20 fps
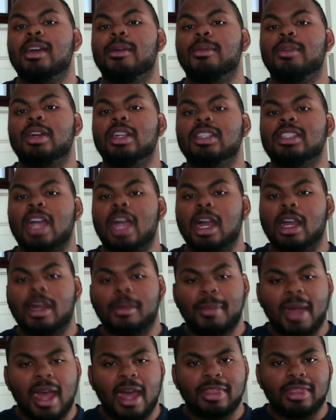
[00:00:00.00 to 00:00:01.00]
We'll talk
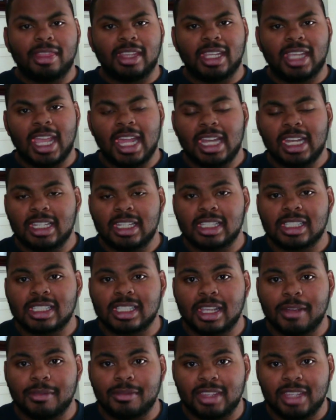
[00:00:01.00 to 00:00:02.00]
about the
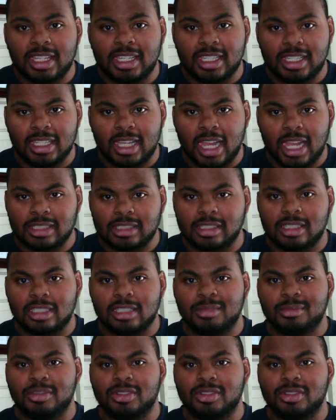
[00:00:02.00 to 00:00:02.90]
candidates of the Kansas City,